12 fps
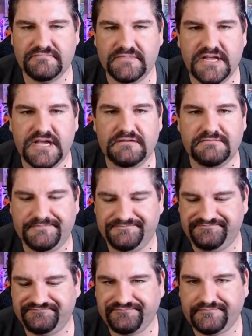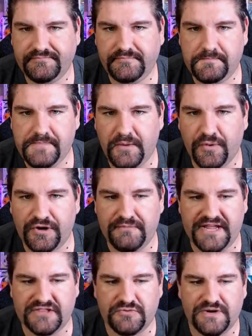nah. We're gonna
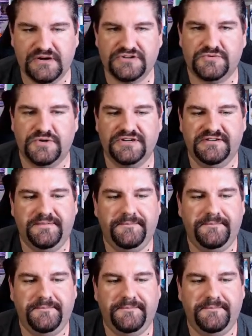make it the rarest one.